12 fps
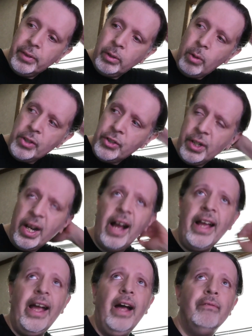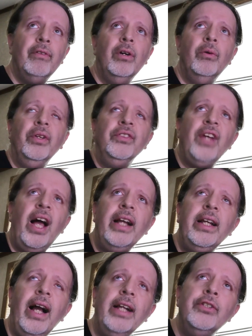The question I have, though, is
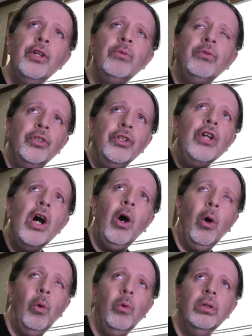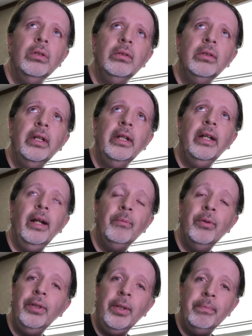I don't know.
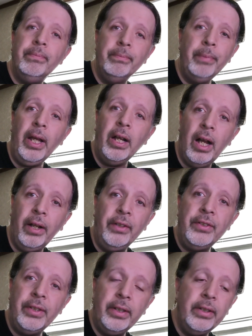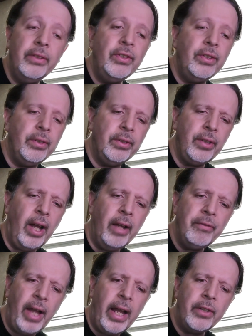I'm really being honest, and
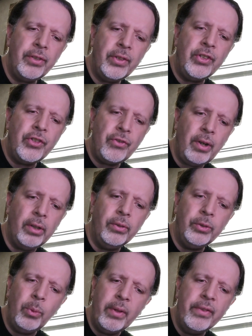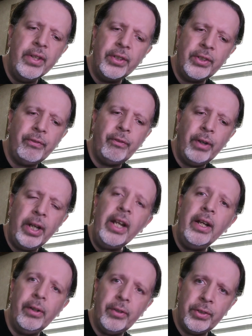I've actually struggled with this for
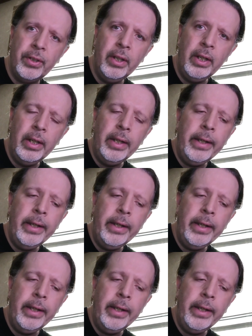years.